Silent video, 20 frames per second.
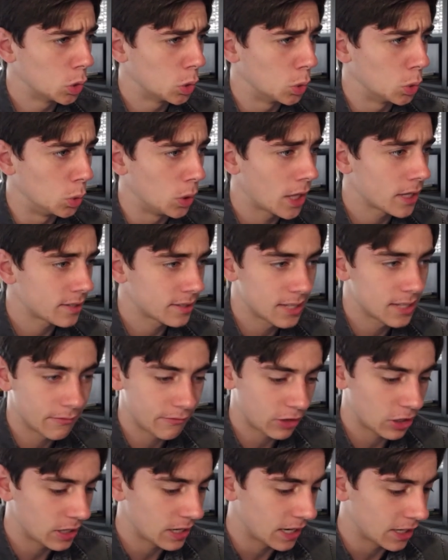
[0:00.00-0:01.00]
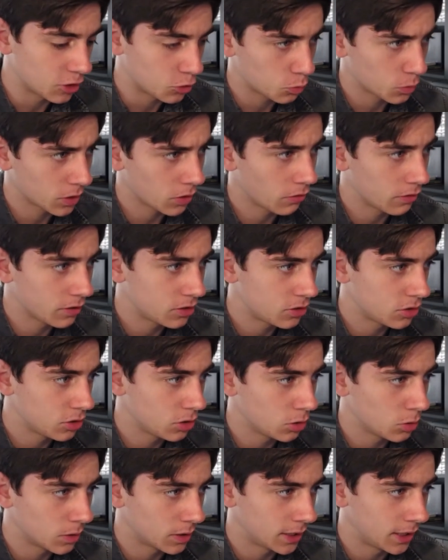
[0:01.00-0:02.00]
that's not very nice. We're going
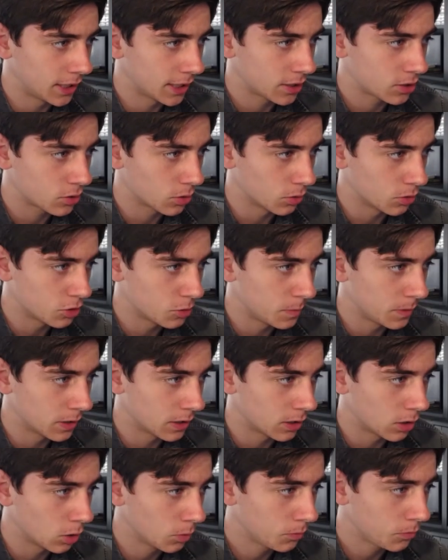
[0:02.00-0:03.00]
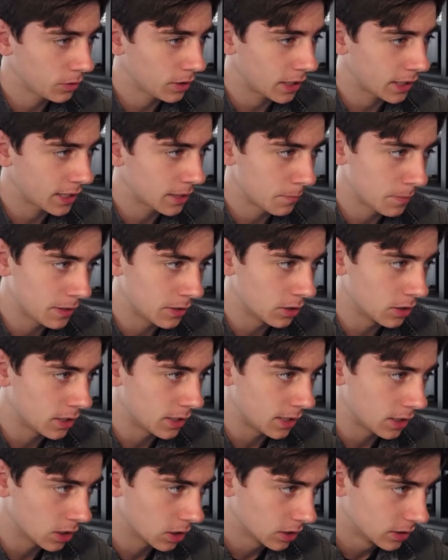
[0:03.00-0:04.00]
to Electro Spirit. Hopefully I can be good
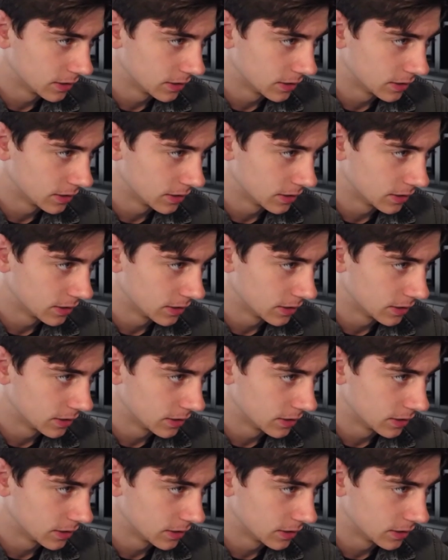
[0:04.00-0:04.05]
here.